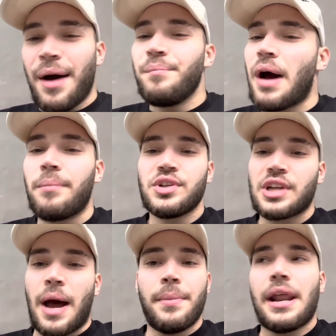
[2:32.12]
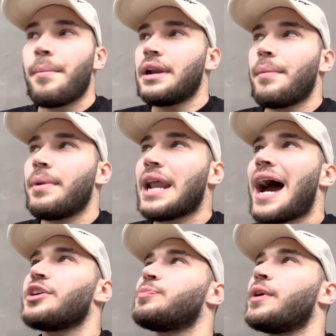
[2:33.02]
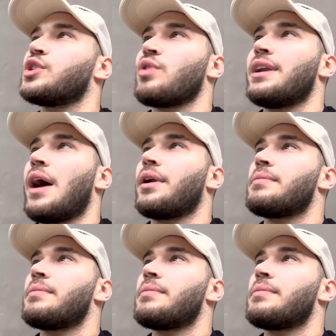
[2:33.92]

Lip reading: I'm just I'm in higher spirits right now.